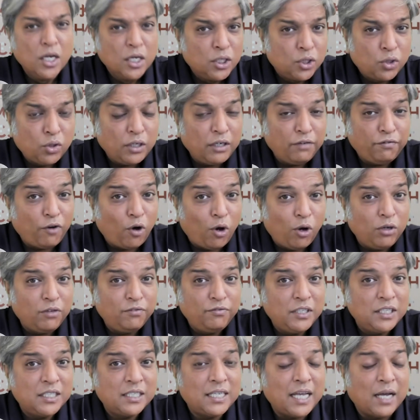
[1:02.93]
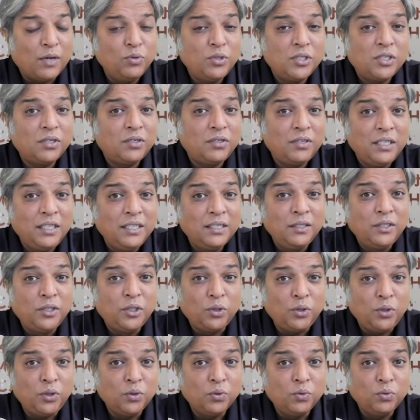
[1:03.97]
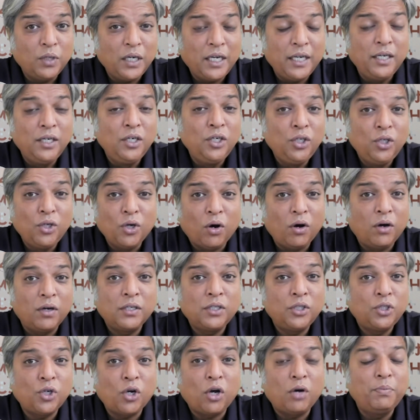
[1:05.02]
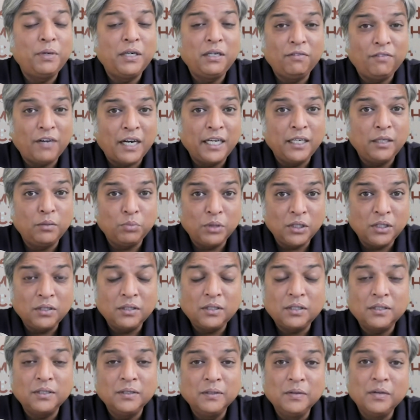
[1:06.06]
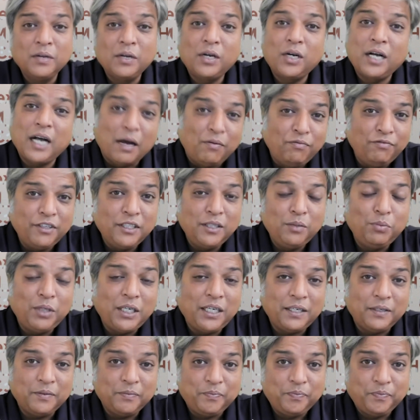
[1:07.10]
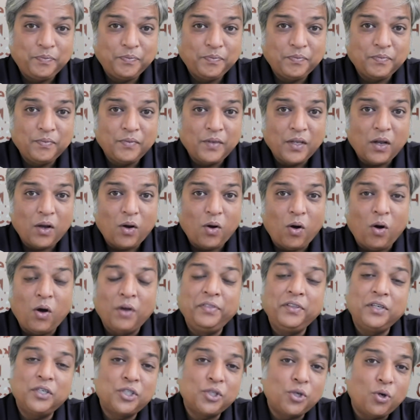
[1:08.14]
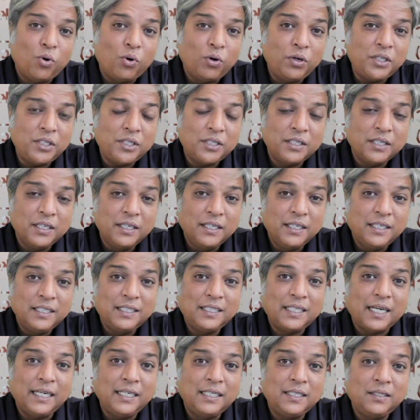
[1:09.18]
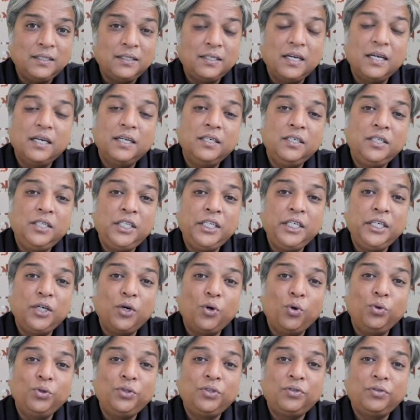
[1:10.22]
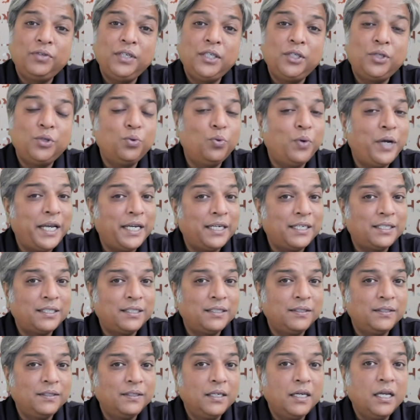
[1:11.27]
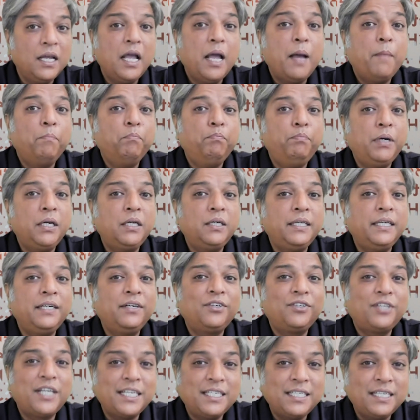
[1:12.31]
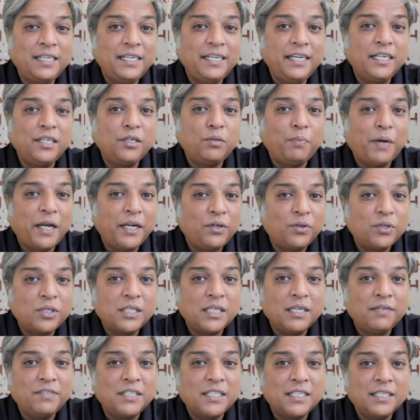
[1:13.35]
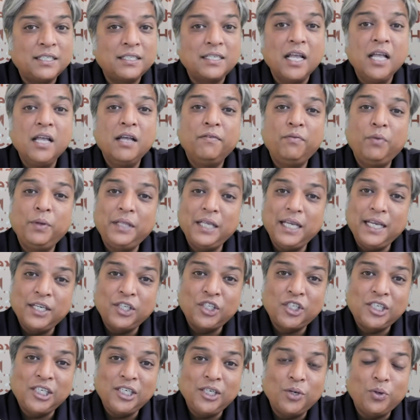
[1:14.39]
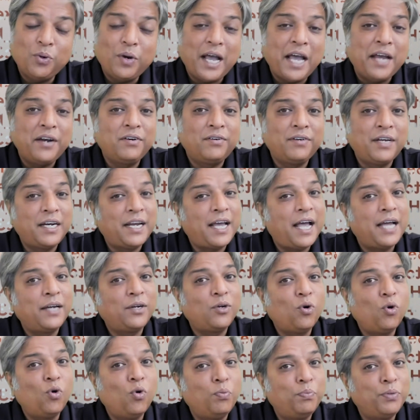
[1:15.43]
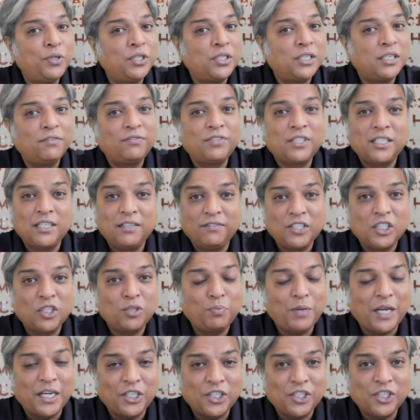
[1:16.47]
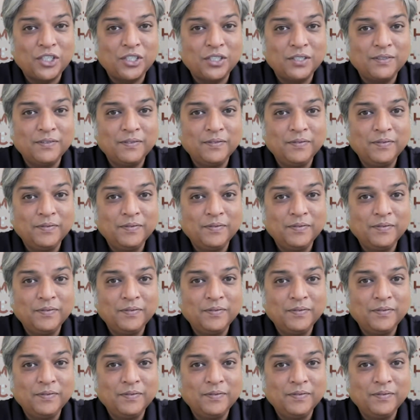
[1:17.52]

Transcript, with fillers: So if all of this sounds real to you in your job environment, come with me on this course titled DO328, Building Resilient Microservices with Istio and Red Hat OpenShift Service Mesh.